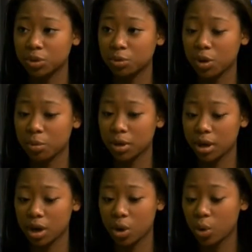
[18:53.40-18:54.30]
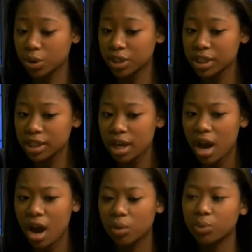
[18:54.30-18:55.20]
diploma courses
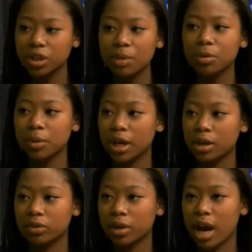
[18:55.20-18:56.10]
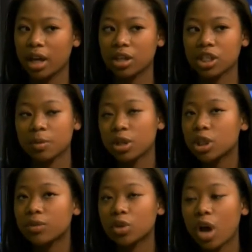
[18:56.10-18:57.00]
really prepare you for college,
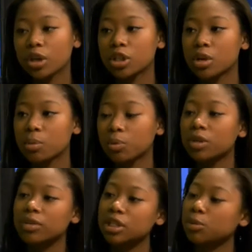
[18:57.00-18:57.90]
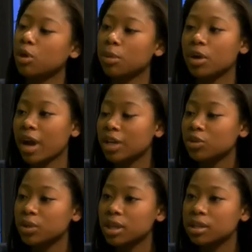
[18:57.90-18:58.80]
especially if you talk to previous diploma
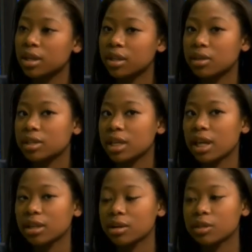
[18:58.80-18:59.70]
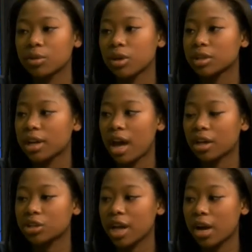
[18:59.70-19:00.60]
graduates. They'll say that their experience in
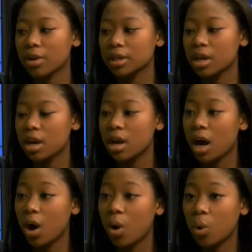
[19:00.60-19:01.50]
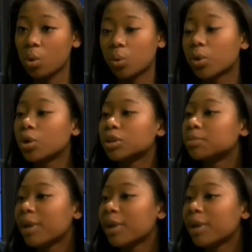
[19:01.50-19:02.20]
college now is a whole world